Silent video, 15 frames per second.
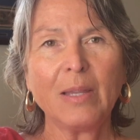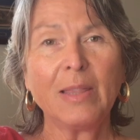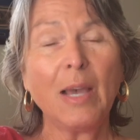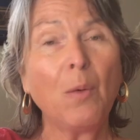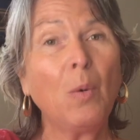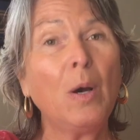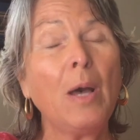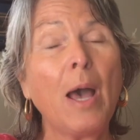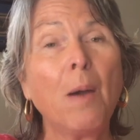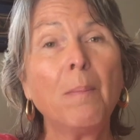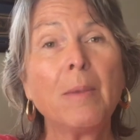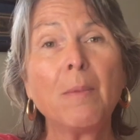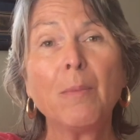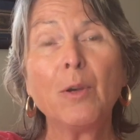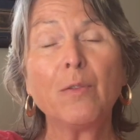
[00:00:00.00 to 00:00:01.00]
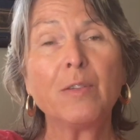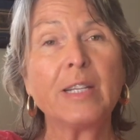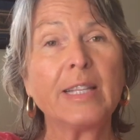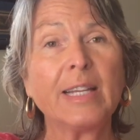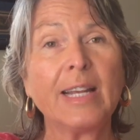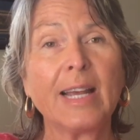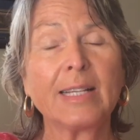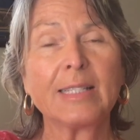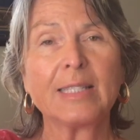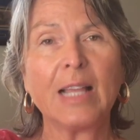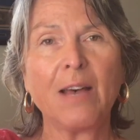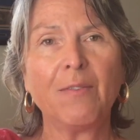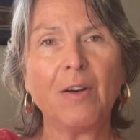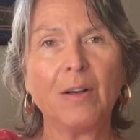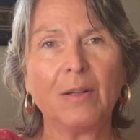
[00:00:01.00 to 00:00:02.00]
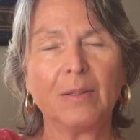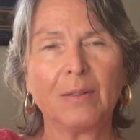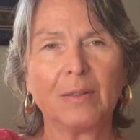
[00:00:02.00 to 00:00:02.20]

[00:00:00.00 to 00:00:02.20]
that will help me move to the next level.